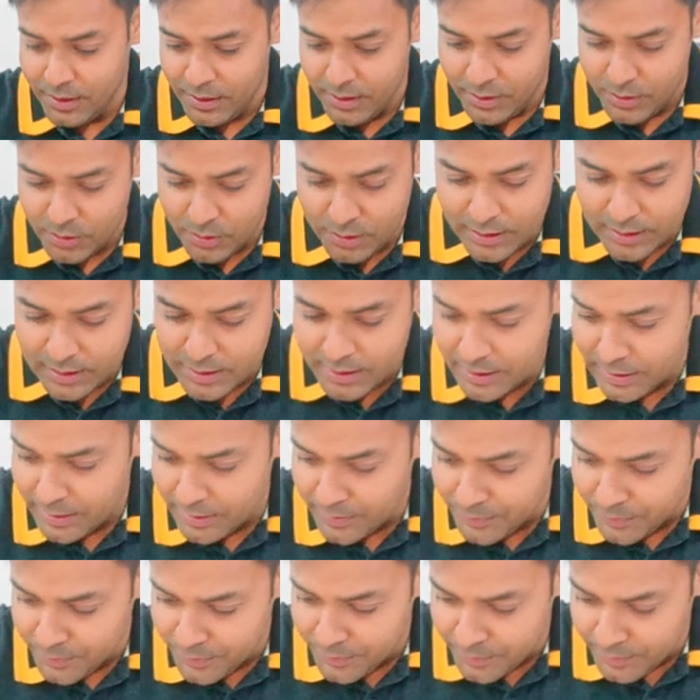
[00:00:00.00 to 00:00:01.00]
So let's see.
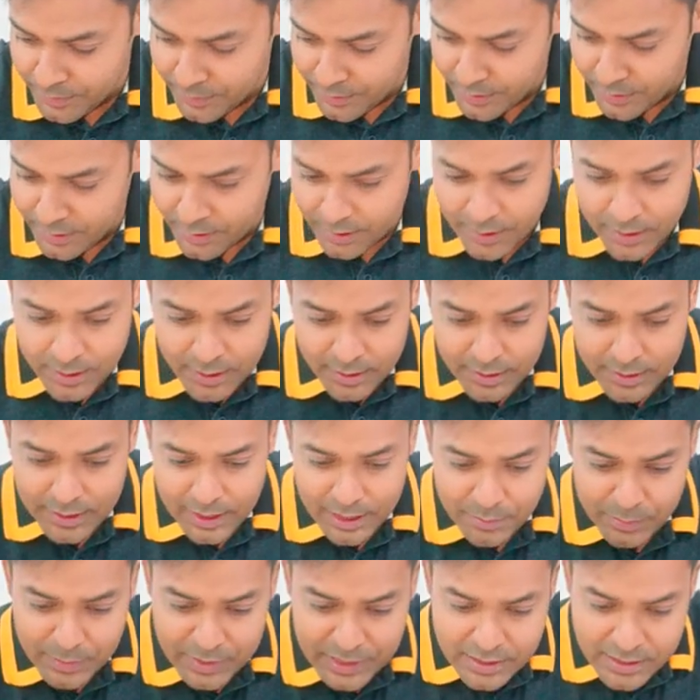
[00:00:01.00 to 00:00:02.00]

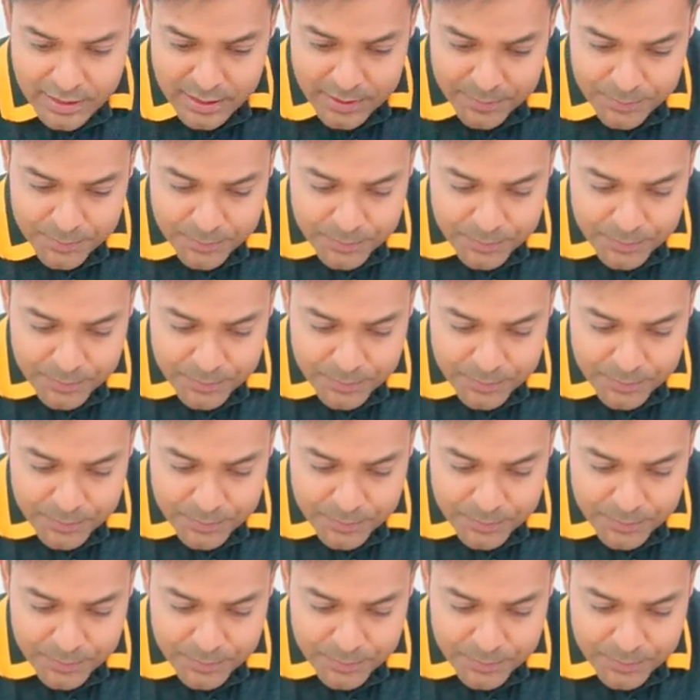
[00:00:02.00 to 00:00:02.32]
That means